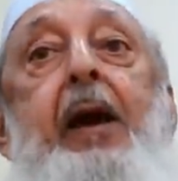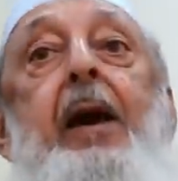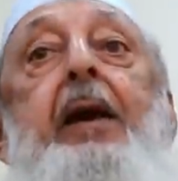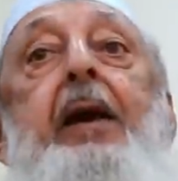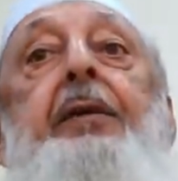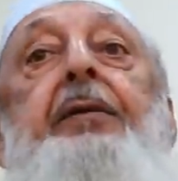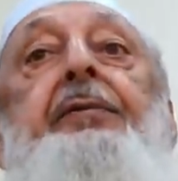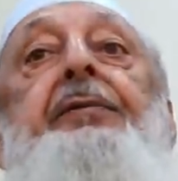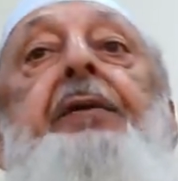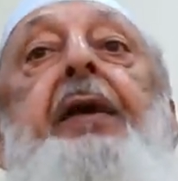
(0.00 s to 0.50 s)

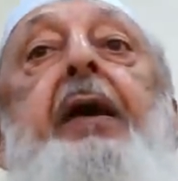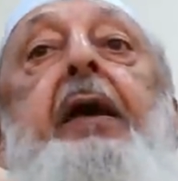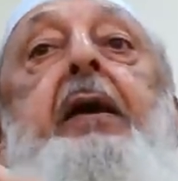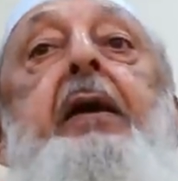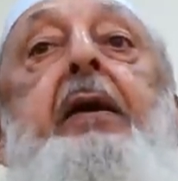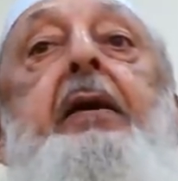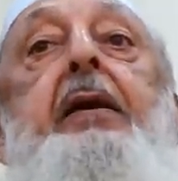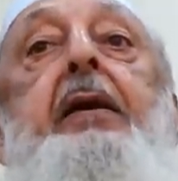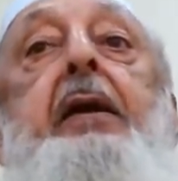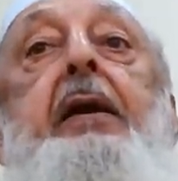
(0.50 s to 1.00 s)
And
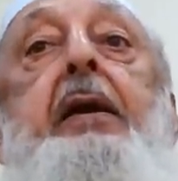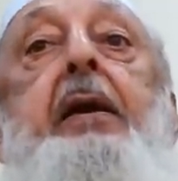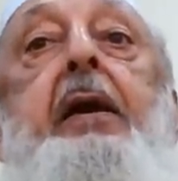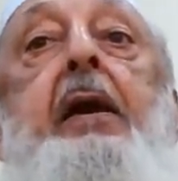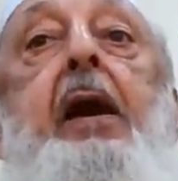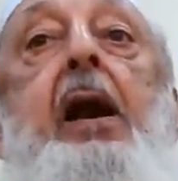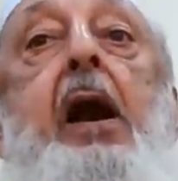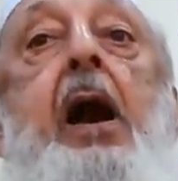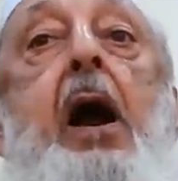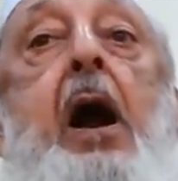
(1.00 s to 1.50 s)

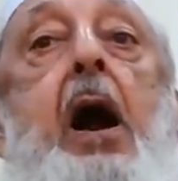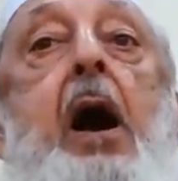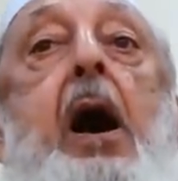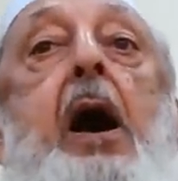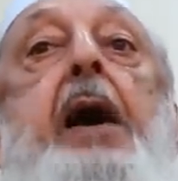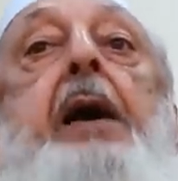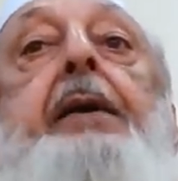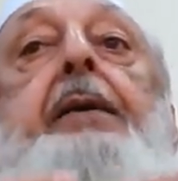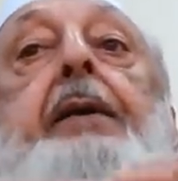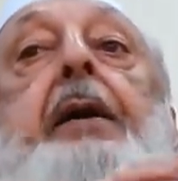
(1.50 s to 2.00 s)
secondly,
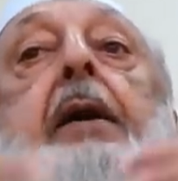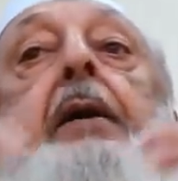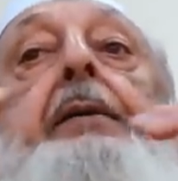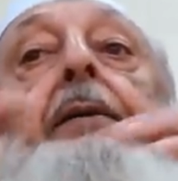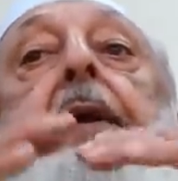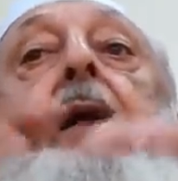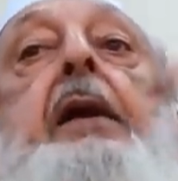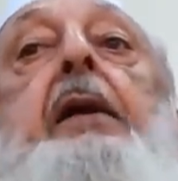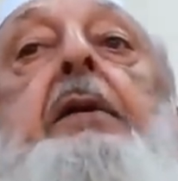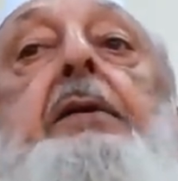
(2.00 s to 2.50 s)

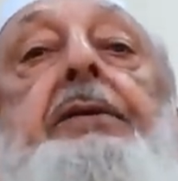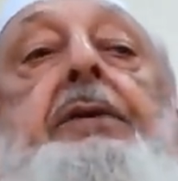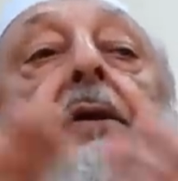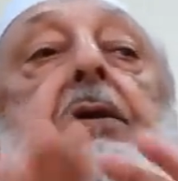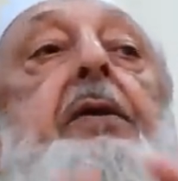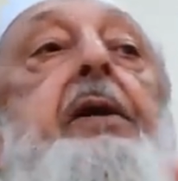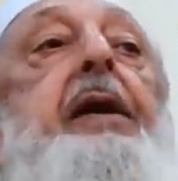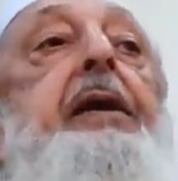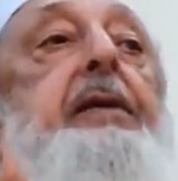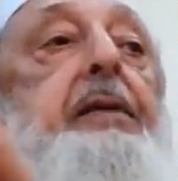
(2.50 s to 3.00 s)

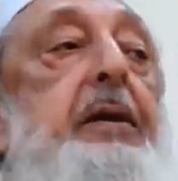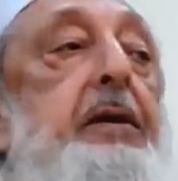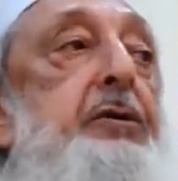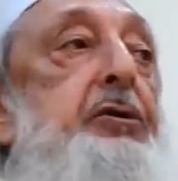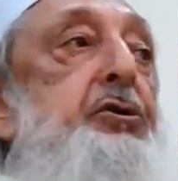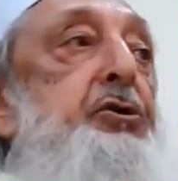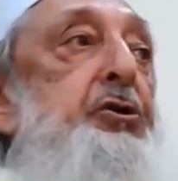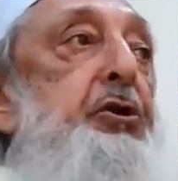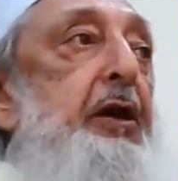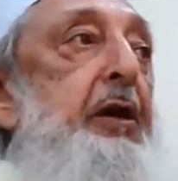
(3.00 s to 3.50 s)
unadulterated
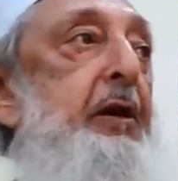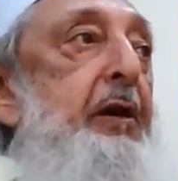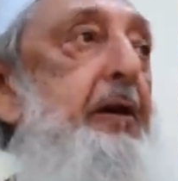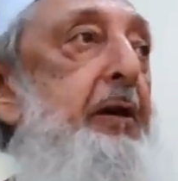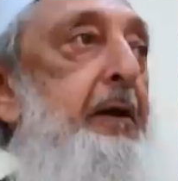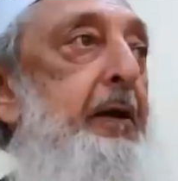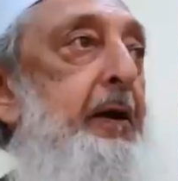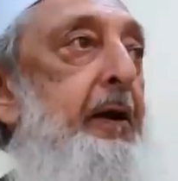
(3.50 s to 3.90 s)
shirk.